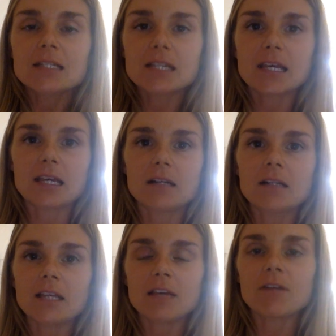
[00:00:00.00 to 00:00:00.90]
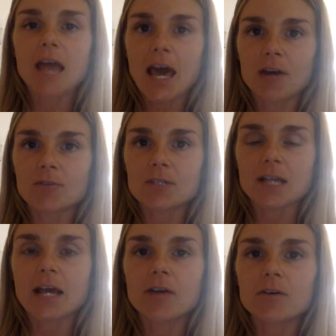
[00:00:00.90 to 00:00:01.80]
to kill even
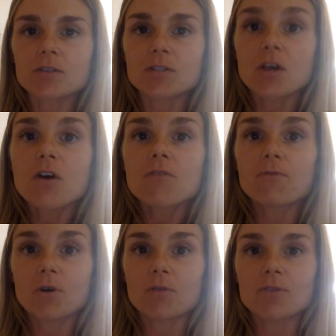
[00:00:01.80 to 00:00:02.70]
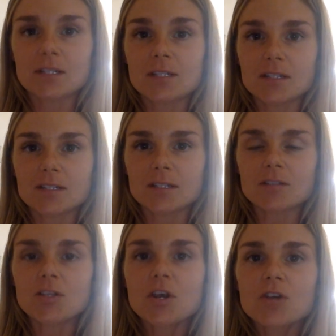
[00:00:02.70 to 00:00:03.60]
heterozygotes for
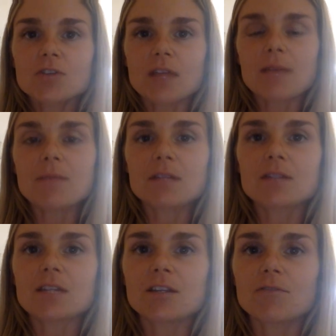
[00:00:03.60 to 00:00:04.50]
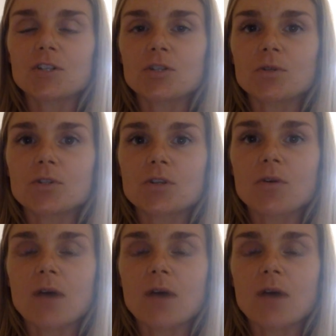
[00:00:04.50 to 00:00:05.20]
resistance. So that means individuals who